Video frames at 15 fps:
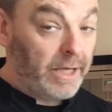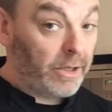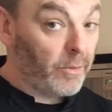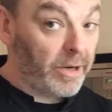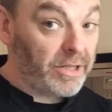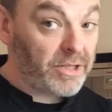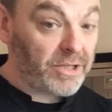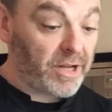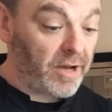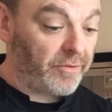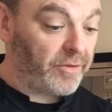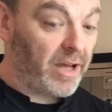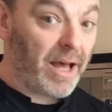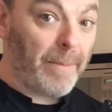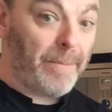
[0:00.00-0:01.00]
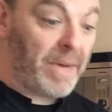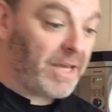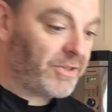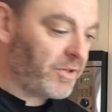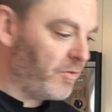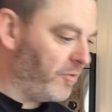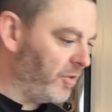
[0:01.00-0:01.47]
Great stuff,
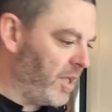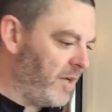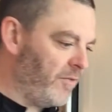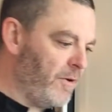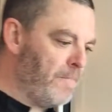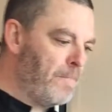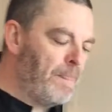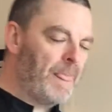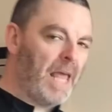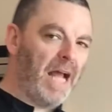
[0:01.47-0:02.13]
amazing flavor,